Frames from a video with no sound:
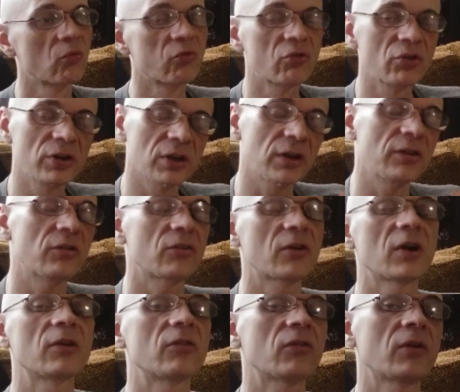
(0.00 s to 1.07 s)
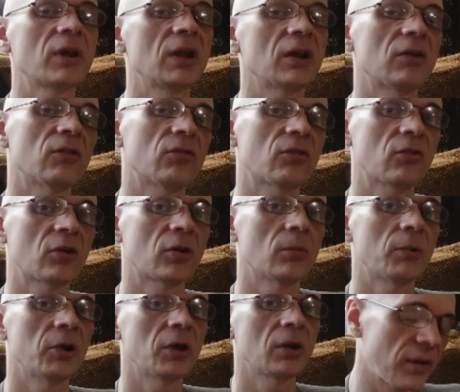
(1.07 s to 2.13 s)
really starts to get
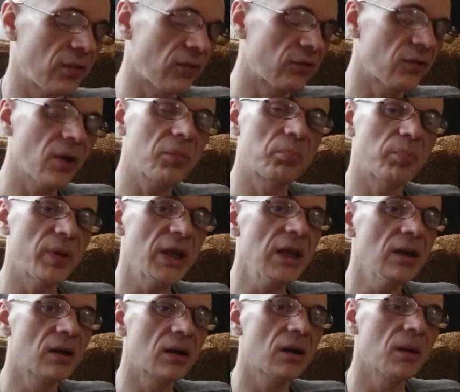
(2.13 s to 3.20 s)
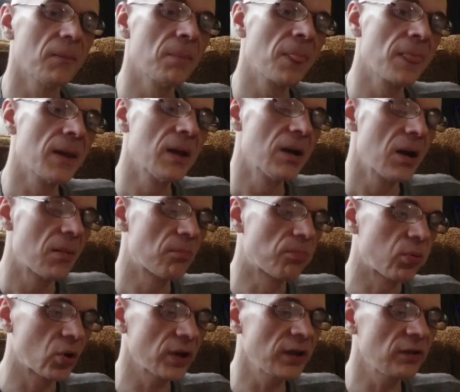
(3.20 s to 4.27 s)
disturbing. The son, Peter,
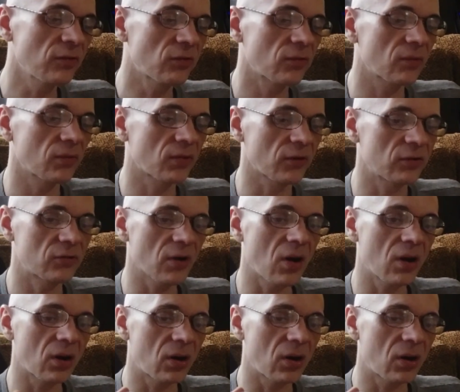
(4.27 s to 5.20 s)
brings the daughter